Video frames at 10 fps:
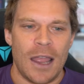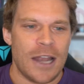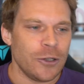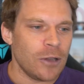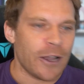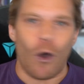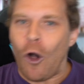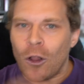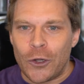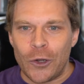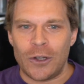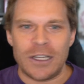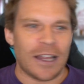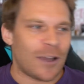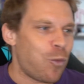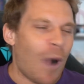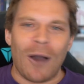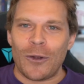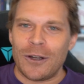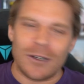and you're like all good, and you're like,
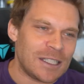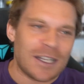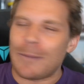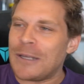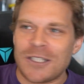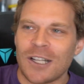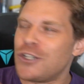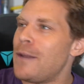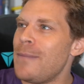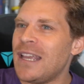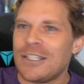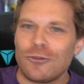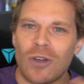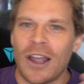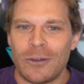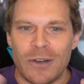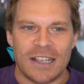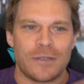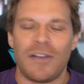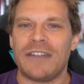wow, you know, it's going to be such an amazing ride over the
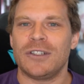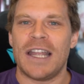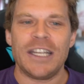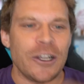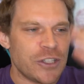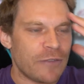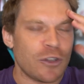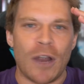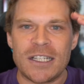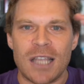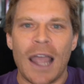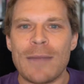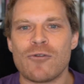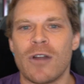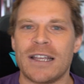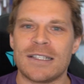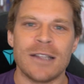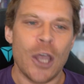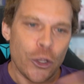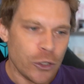next 5 to 10 years. You have the right time horizon.